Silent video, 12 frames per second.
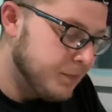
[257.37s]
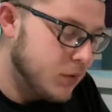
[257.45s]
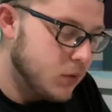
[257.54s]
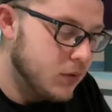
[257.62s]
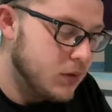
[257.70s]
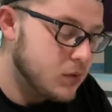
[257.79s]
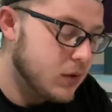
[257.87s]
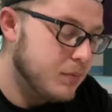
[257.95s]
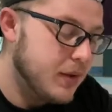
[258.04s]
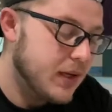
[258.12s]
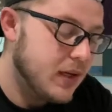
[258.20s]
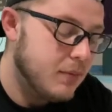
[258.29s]
or this one I'm
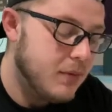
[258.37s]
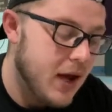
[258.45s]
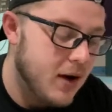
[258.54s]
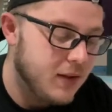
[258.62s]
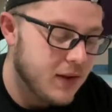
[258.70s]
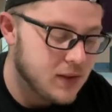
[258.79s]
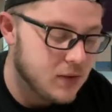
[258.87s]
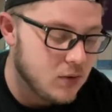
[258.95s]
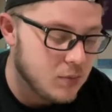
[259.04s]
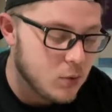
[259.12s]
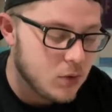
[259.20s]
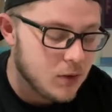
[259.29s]
picking up now, I think is a little
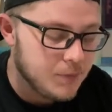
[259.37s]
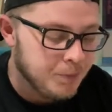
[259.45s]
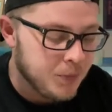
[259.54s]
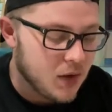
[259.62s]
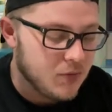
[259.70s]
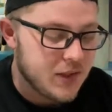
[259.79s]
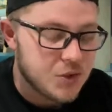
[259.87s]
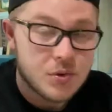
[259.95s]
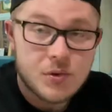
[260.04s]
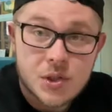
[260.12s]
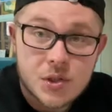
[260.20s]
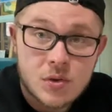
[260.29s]
more of a
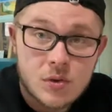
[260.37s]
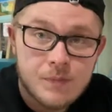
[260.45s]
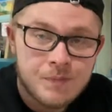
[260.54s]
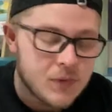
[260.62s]
traditional